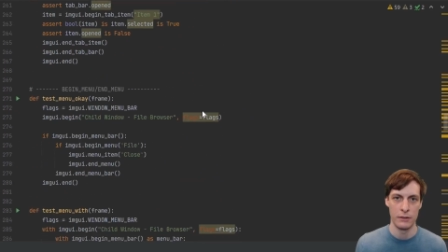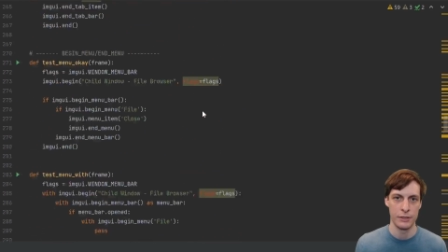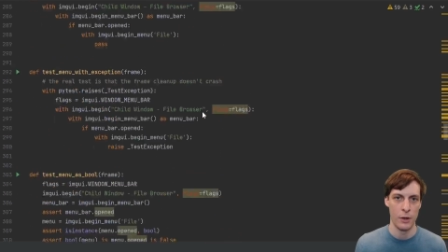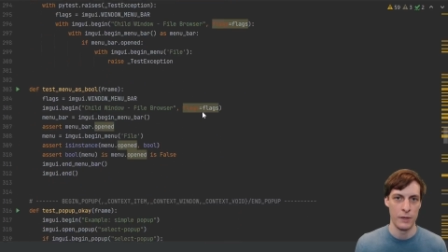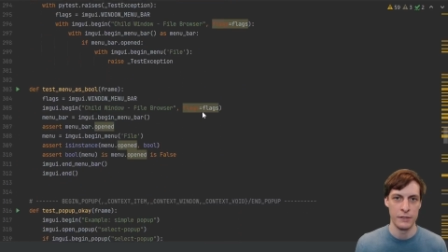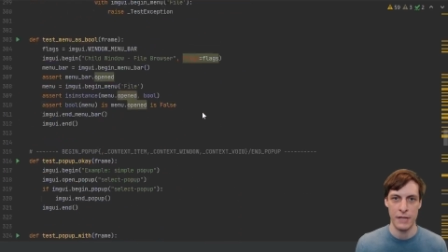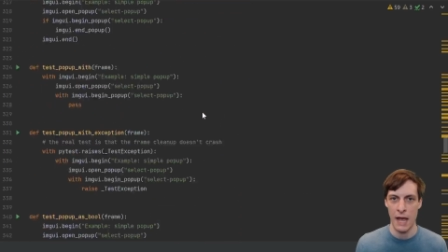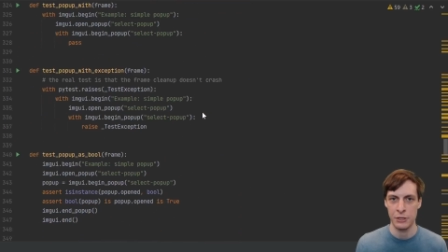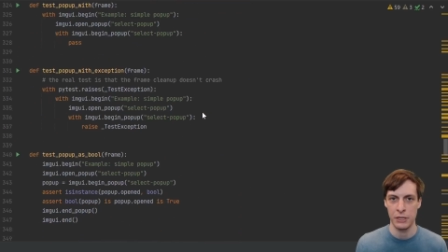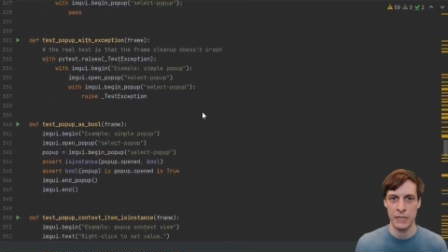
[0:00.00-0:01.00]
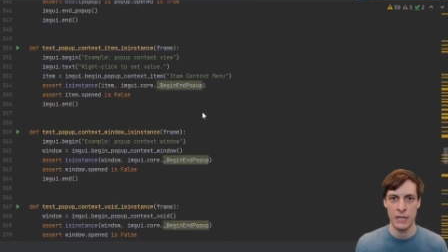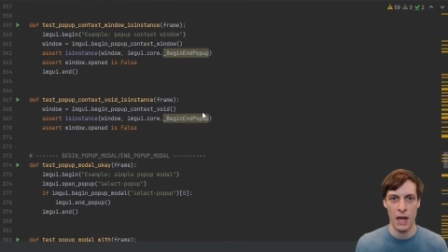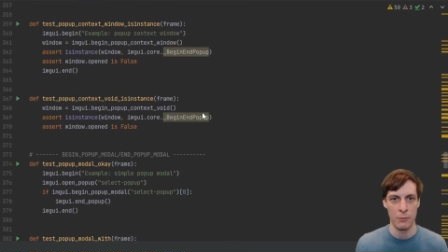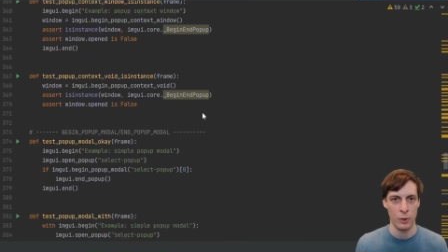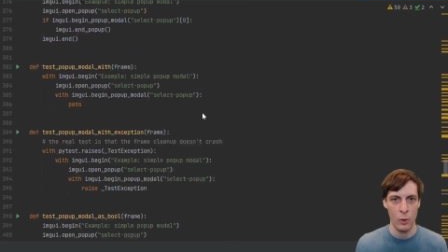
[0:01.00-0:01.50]
So this is actually,
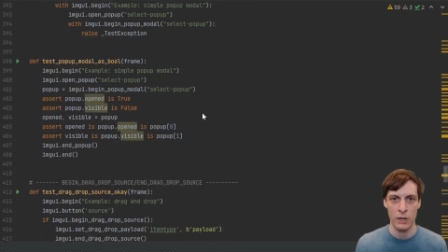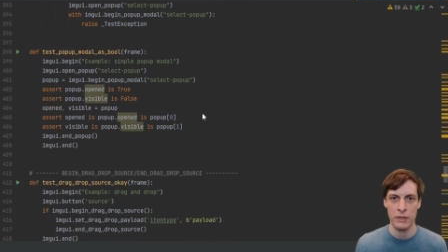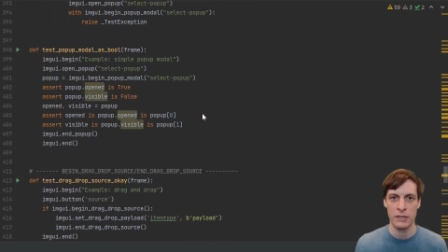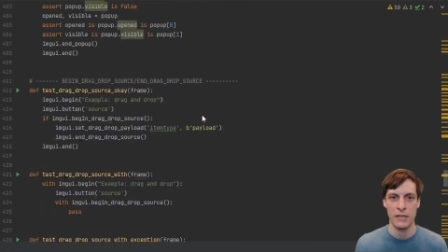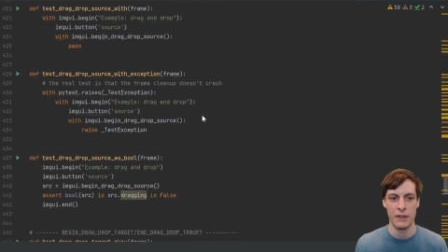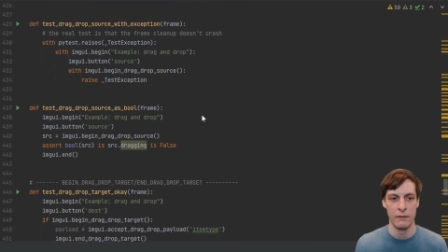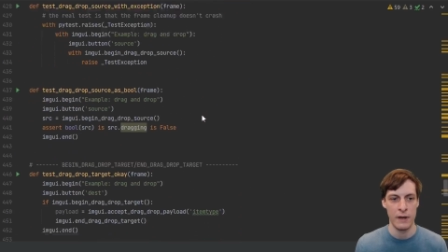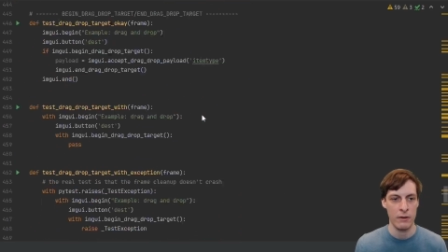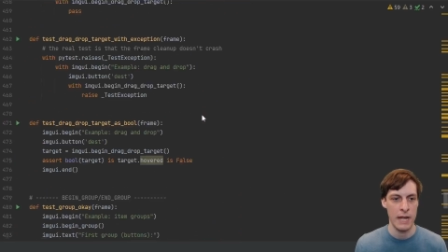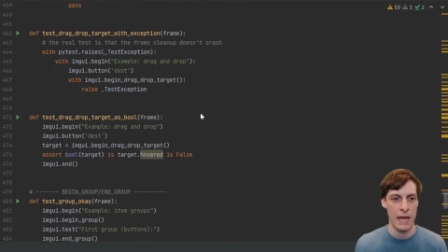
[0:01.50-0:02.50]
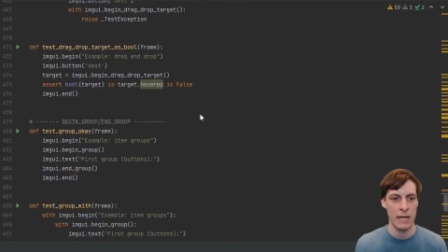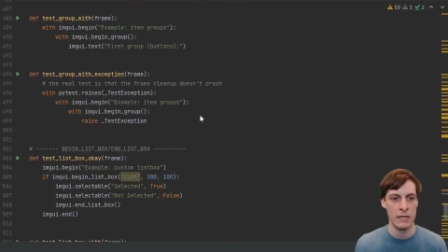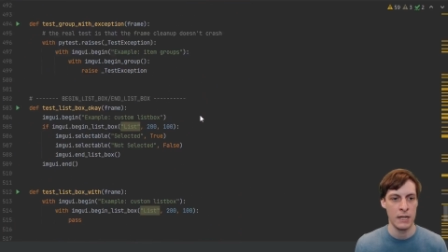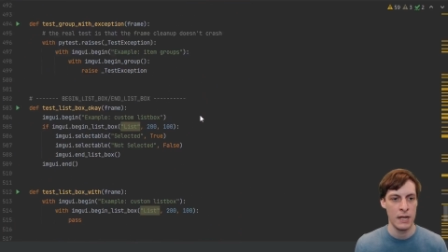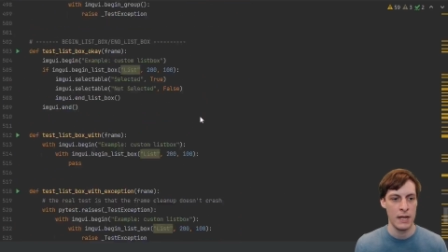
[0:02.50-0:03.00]
I'm recording this at the very
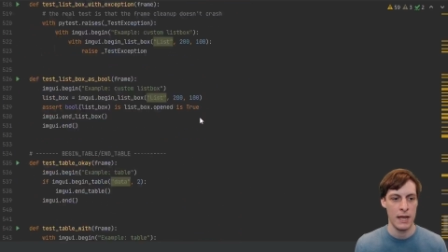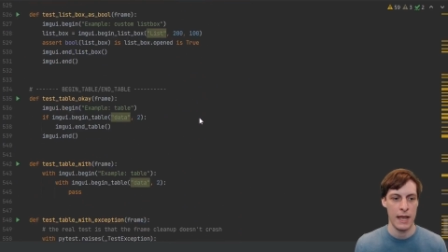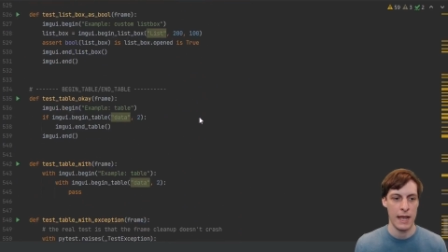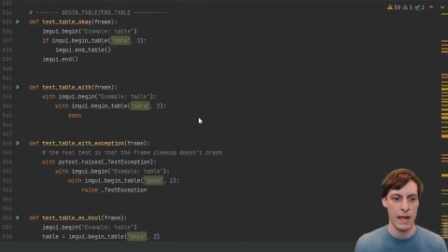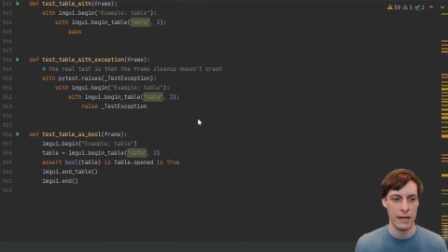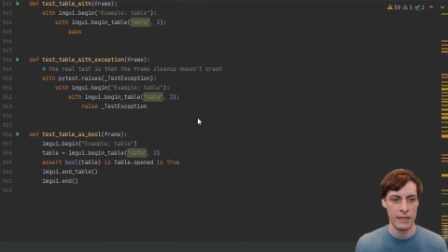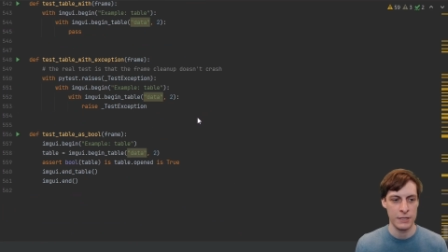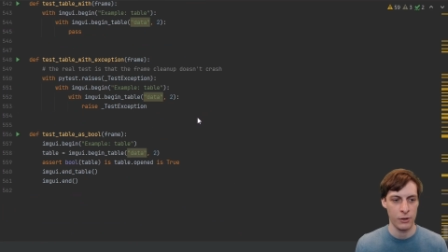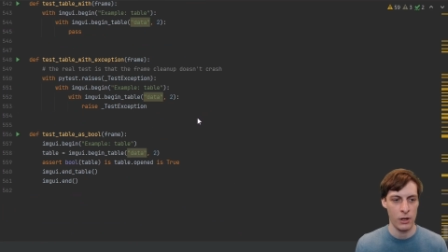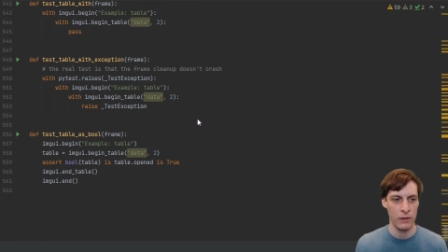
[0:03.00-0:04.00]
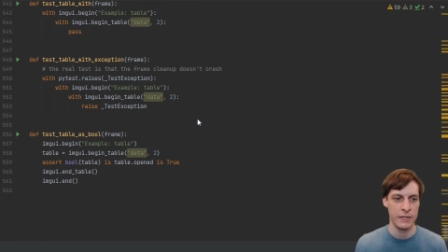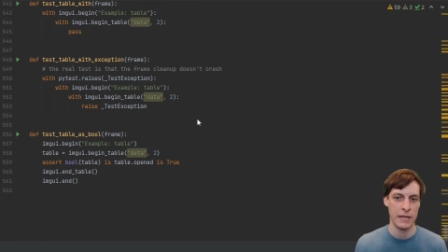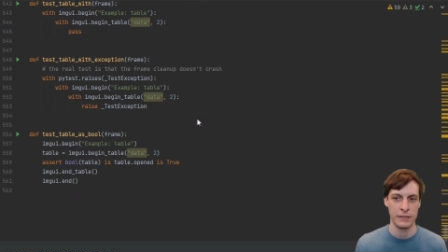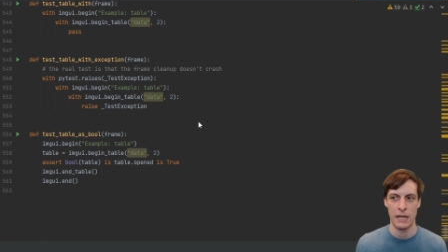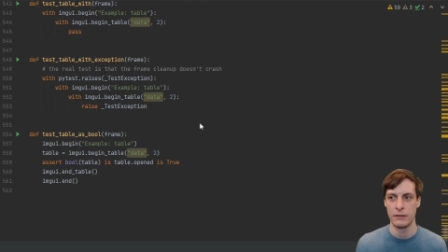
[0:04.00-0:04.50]
end, and these are all the
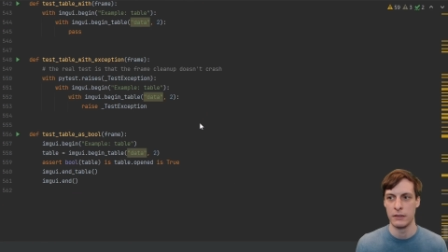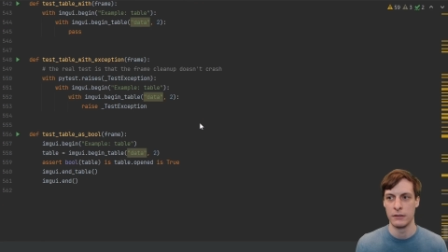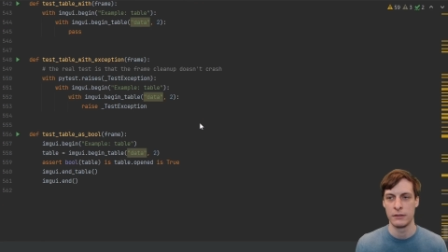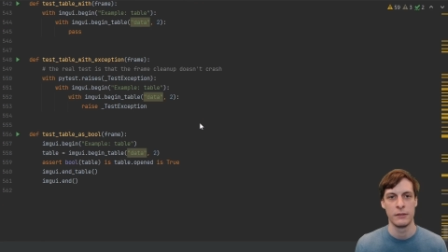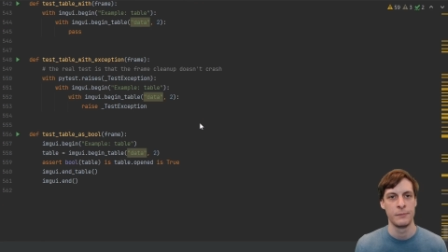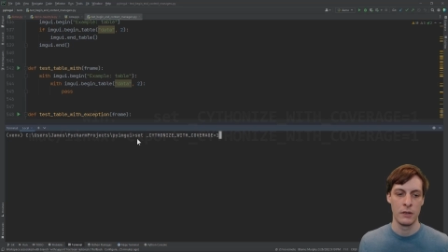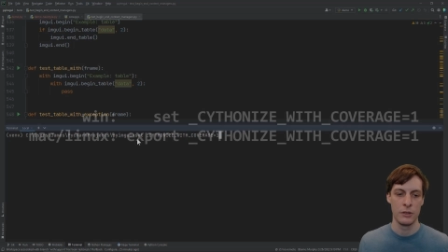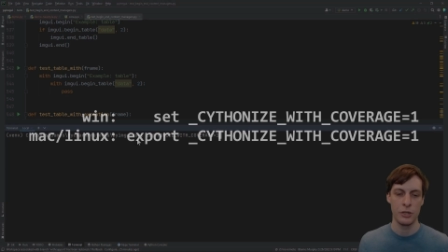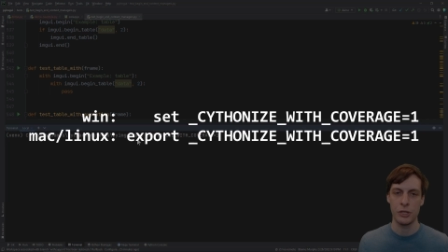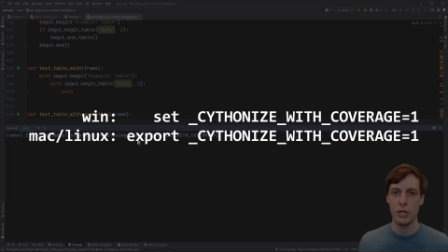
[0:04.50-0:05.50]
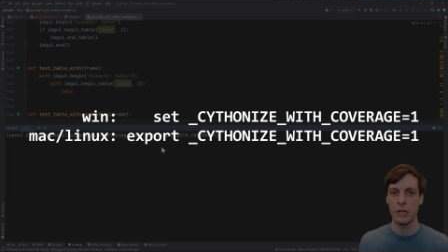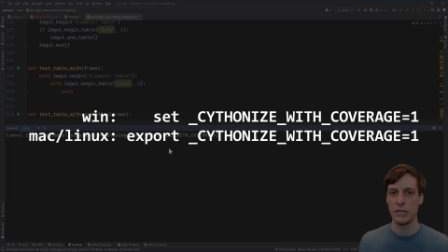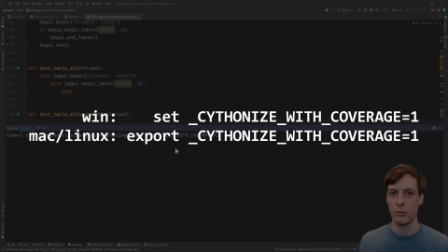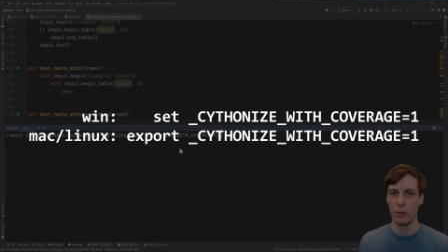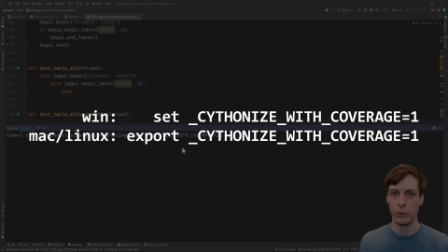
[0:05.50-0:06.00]
test cases. Just so you can
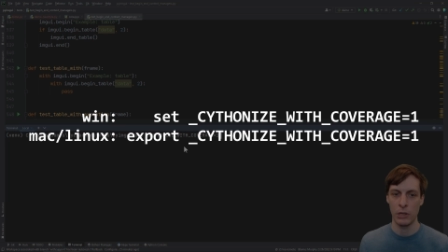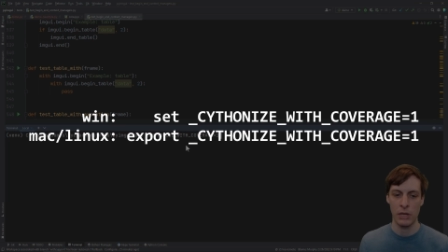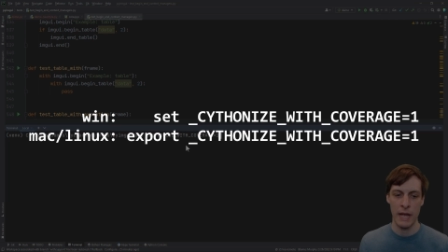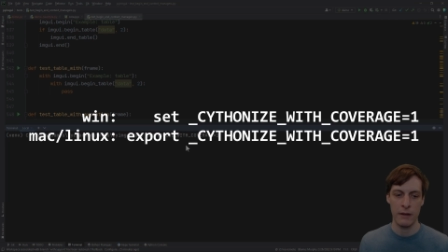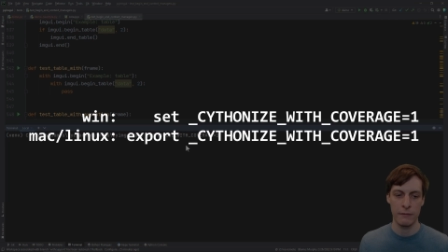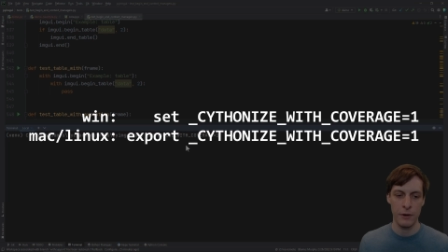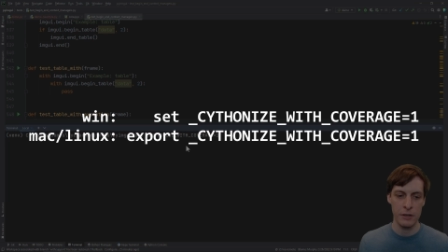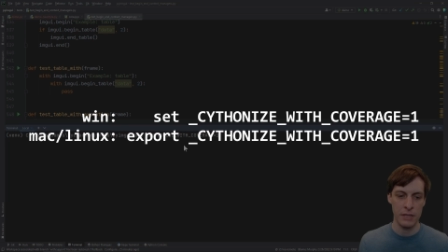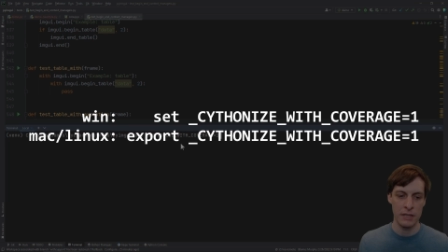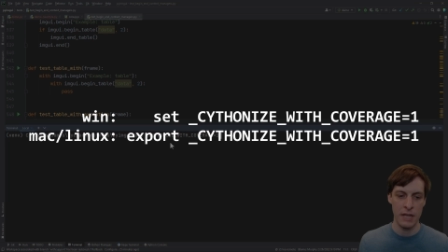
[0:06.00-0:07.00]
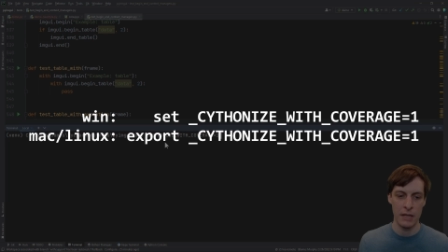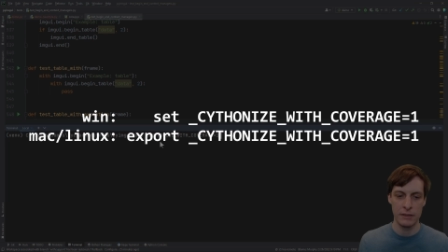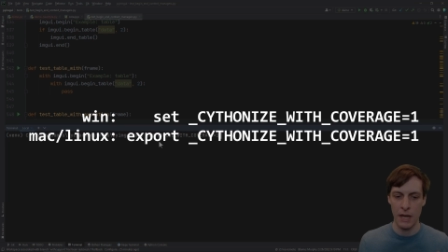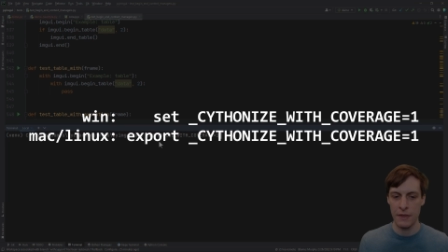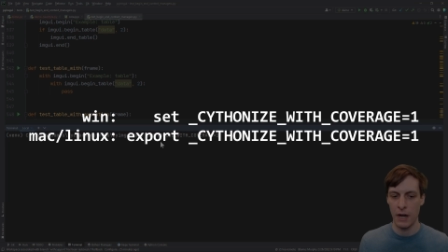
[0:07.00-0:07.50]
see what it would look like, first I set
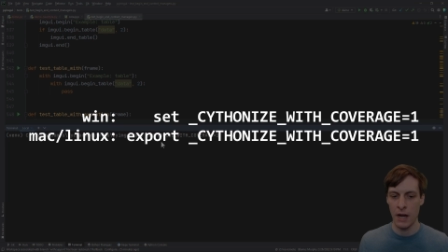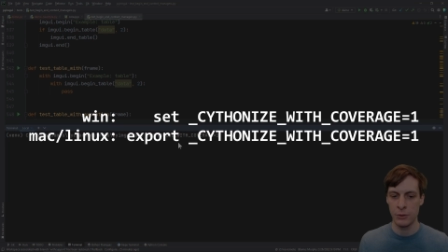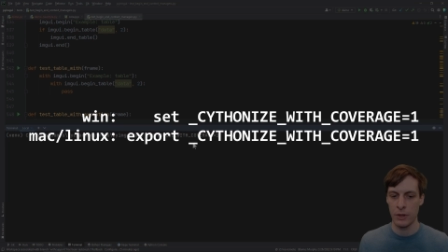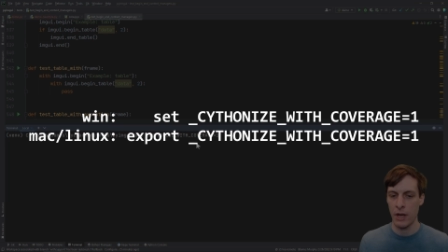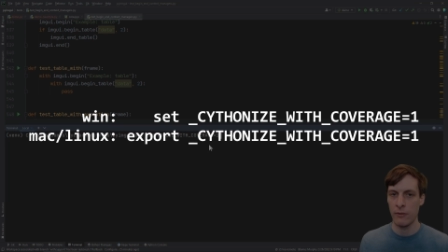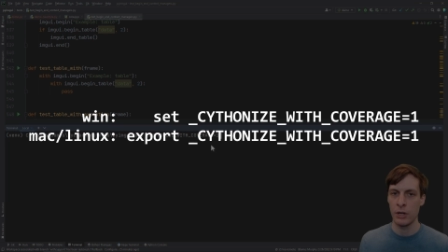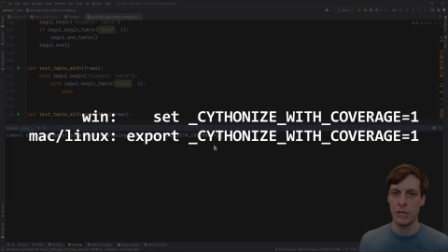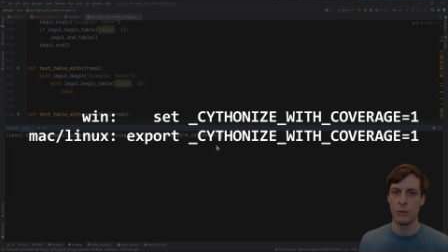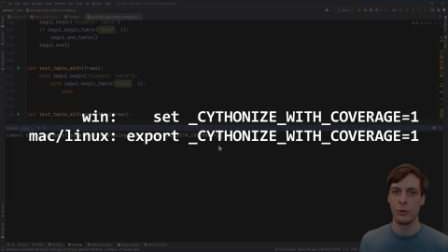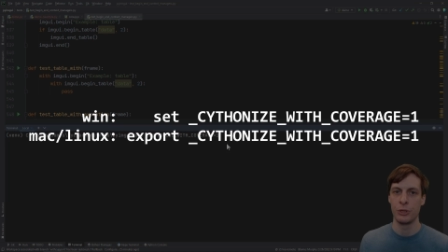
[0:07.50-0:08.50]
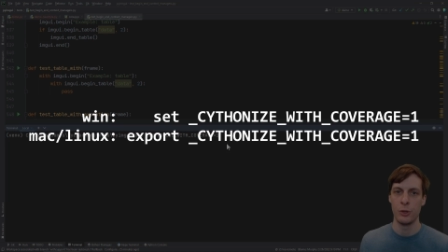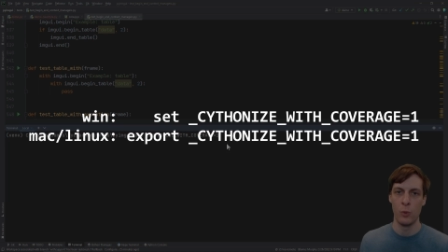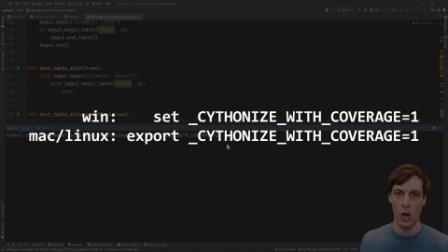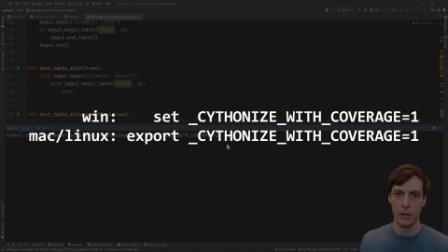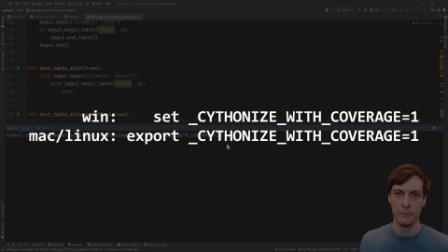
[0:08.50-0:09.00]
Cythonize with coverage equal to
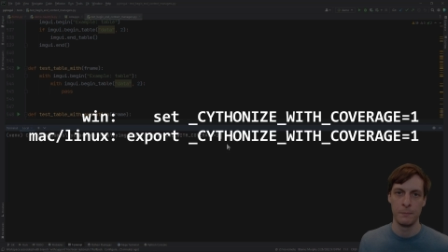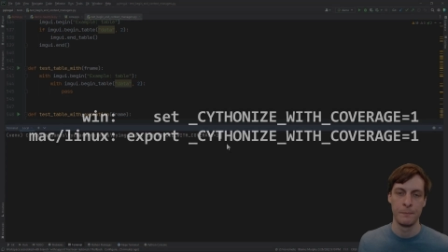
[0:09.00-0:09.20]
1.